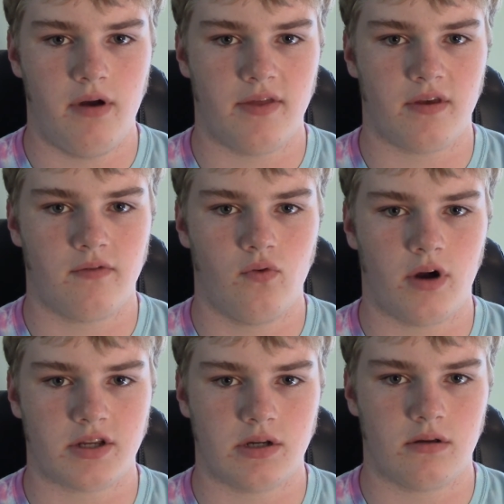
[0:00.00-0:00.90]
and thank you for
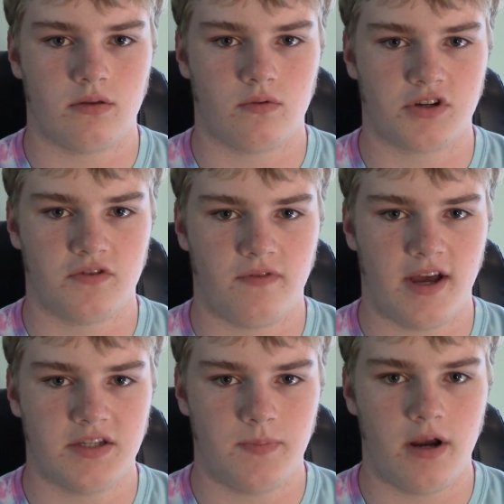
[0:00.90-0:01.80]
watching. The Russian
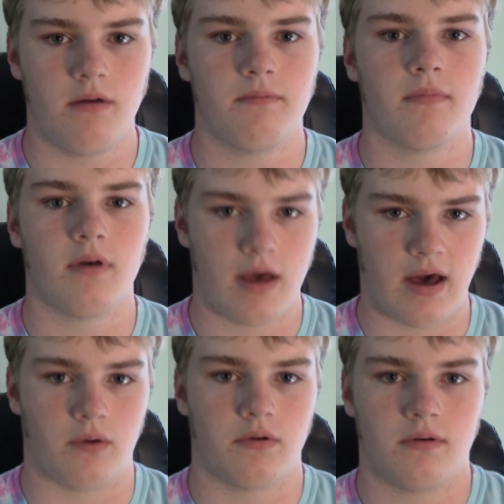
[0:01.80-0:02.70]
Fazbear, out.